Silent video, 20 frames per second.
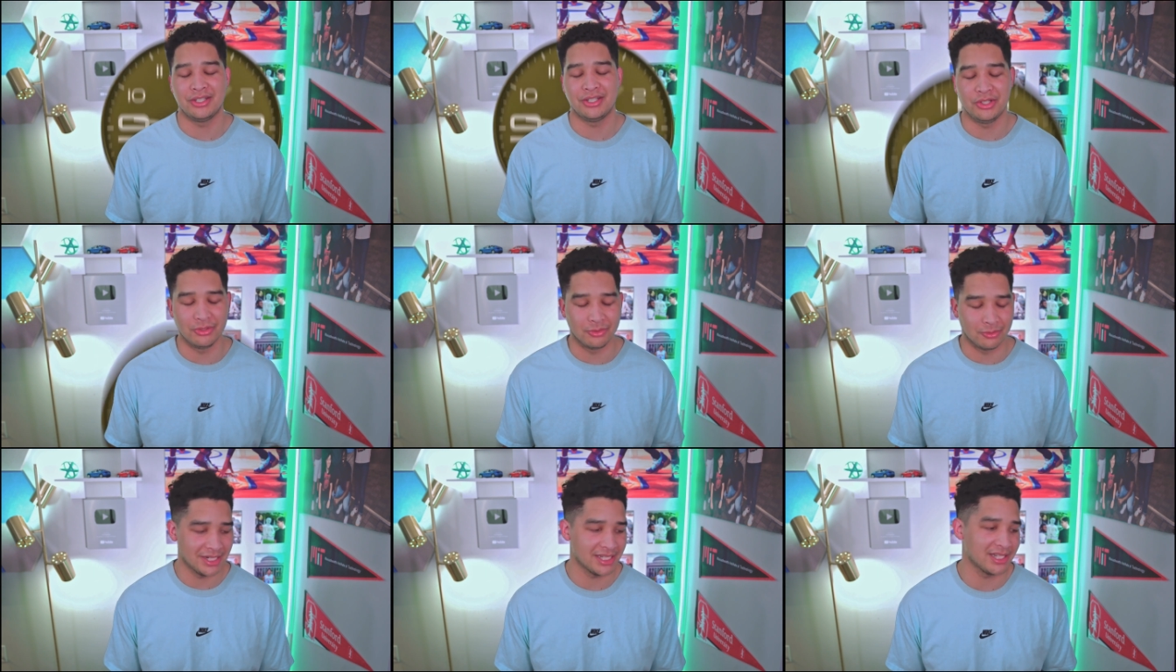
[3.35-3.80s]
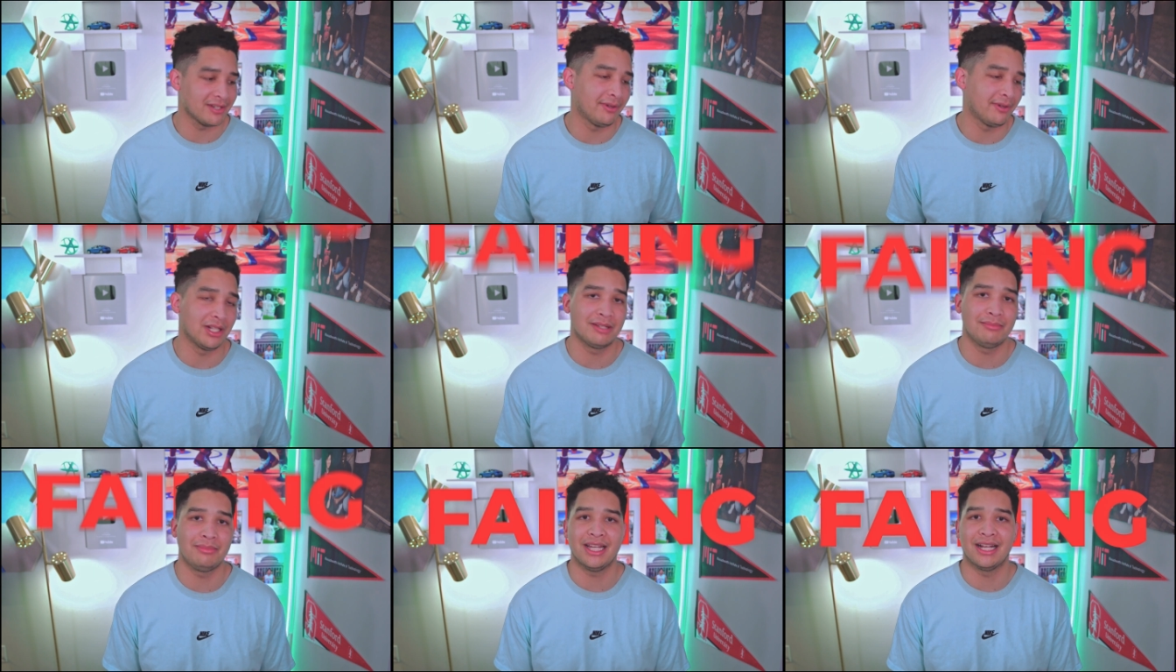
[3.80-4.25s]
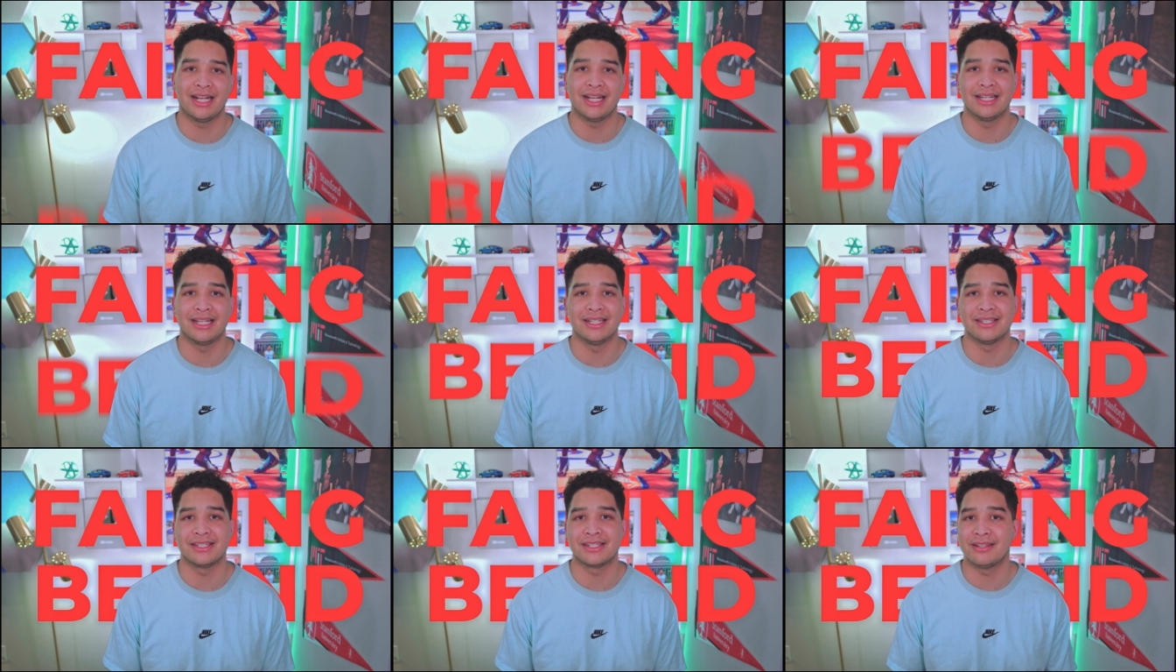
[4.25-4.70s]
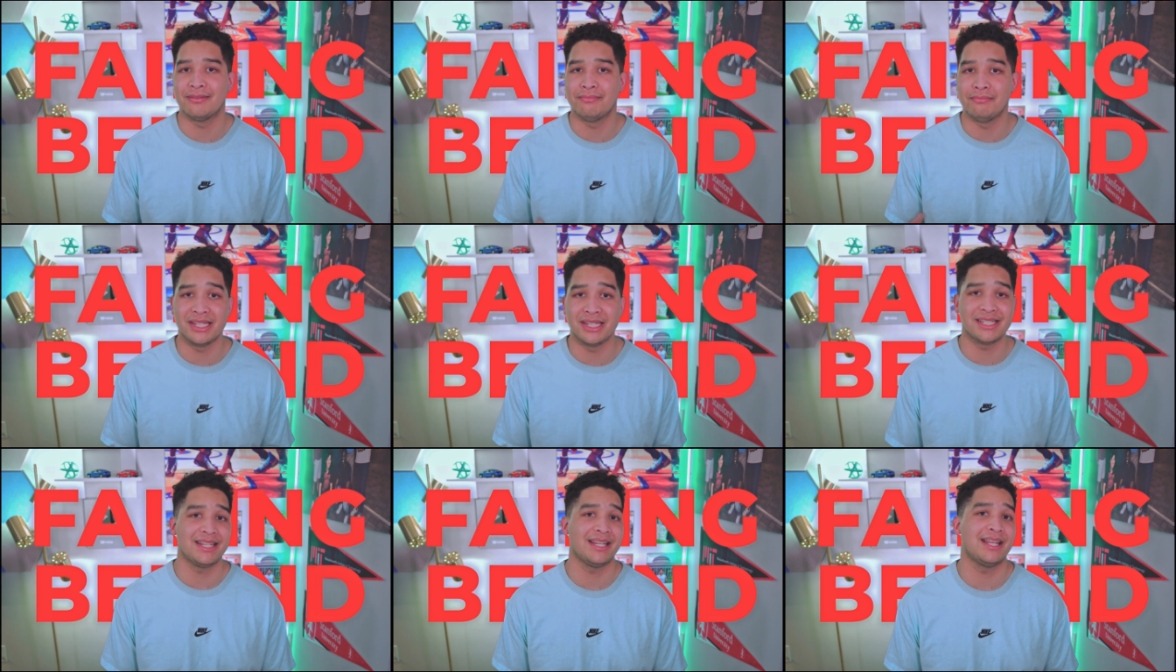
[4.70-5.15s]
you risk falling behind,
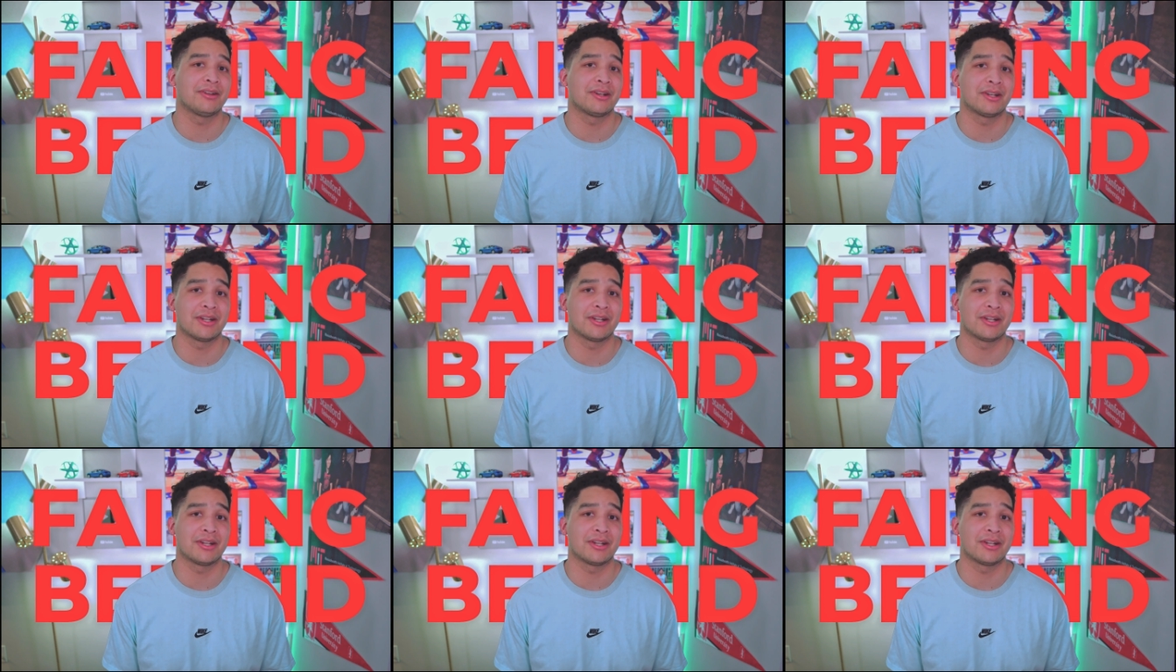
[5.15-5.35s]
missing out